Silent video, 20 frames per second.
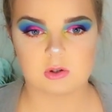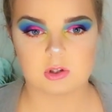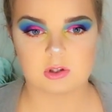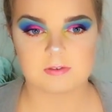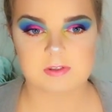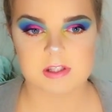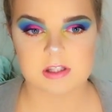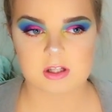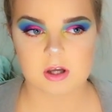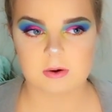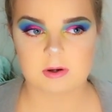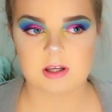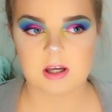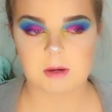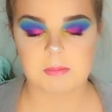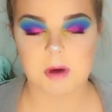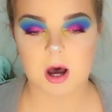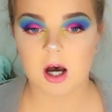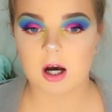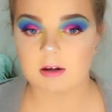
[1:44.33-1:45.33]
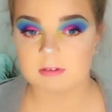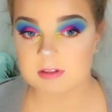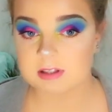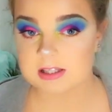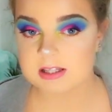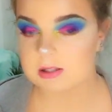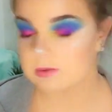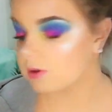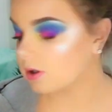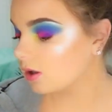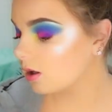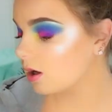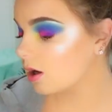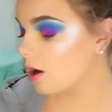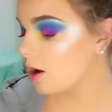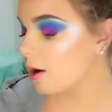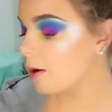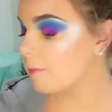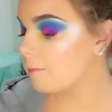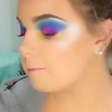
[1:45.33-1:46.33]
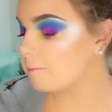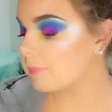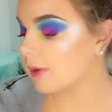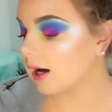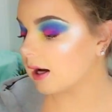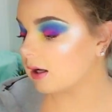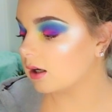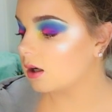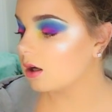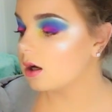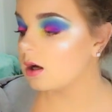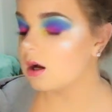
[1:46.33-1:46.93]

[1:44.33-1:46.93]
or if it's going up after this one, but